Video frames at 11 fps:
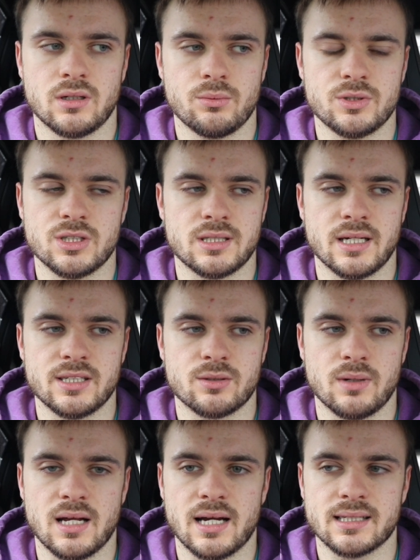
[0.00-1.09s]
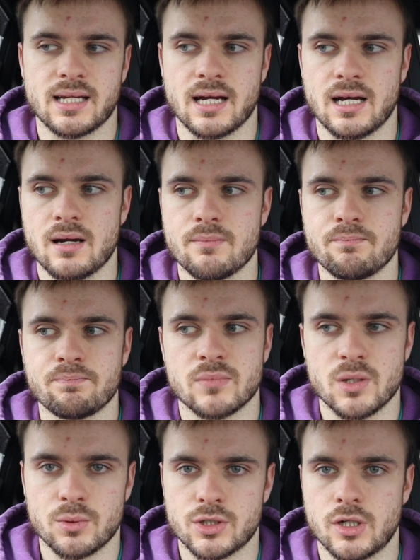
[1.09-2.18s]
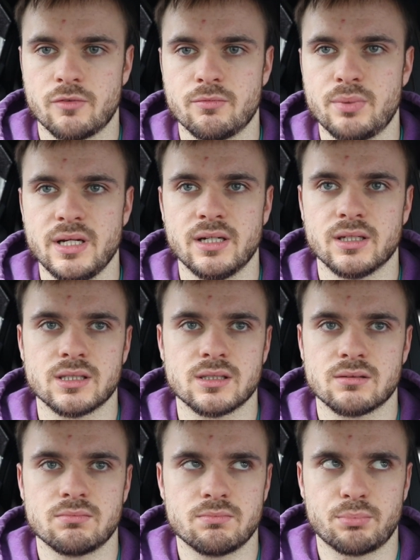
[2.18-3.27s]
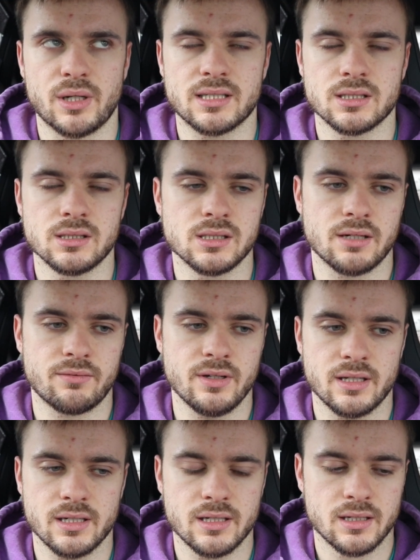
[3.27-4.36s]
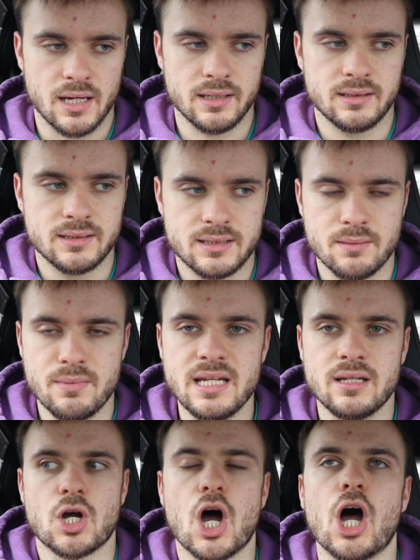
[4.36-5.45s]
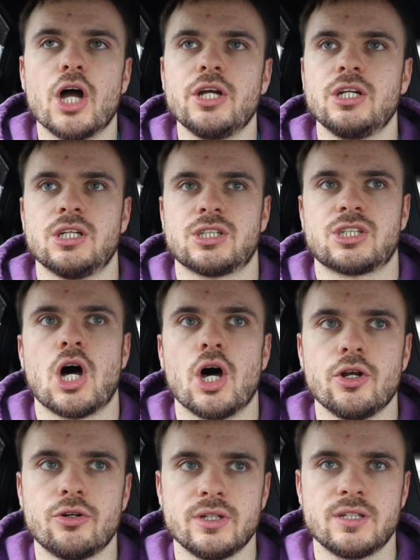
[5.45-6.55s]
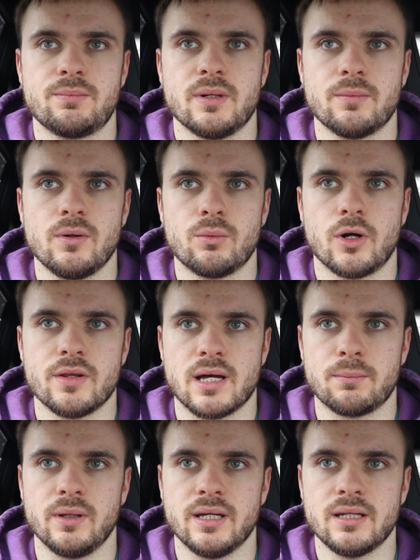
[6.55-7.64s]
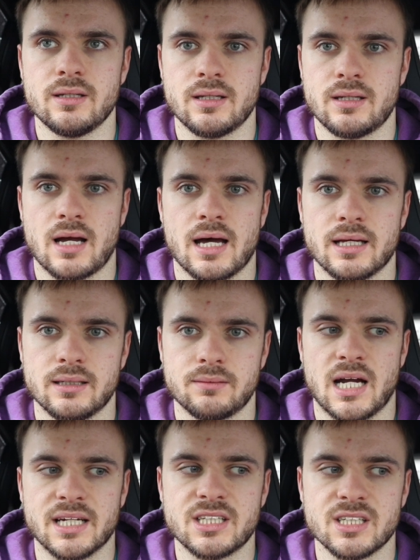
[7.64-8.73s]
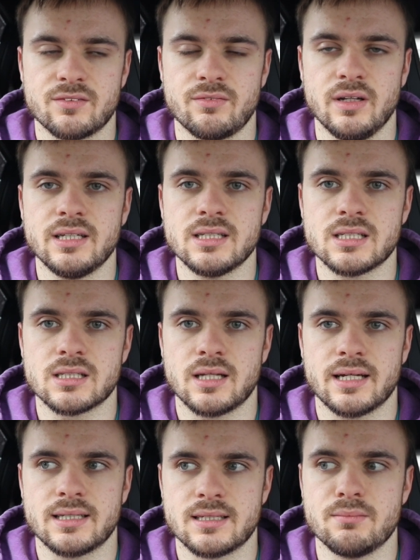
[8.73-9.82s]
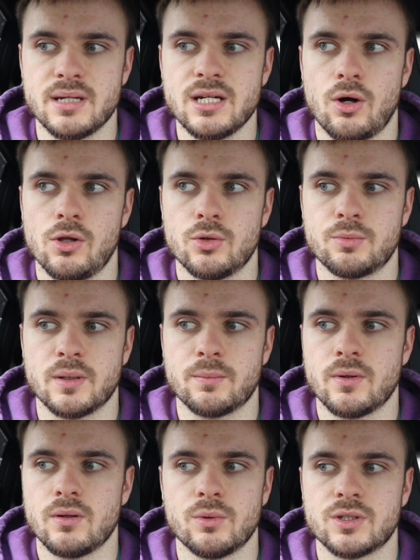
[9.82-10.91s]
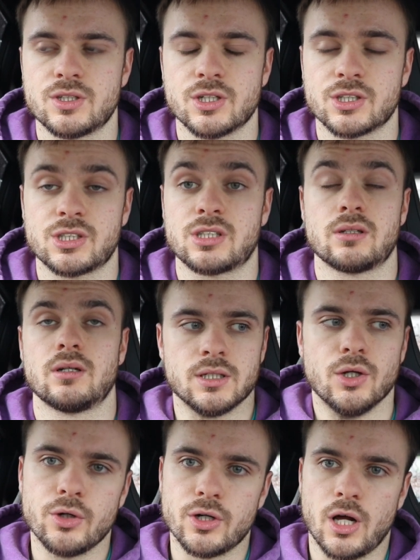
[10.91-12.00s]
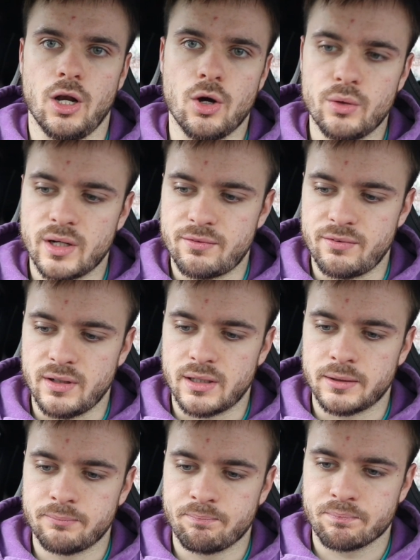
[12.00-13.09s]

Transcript: I was just nice and relaxed, calm. They were serving peanuts, pretzels, everything. And to meet countless hundreds of people were on that plane that had anxious feelings. Like, to meet all those people was just to know you're not alone in a fear.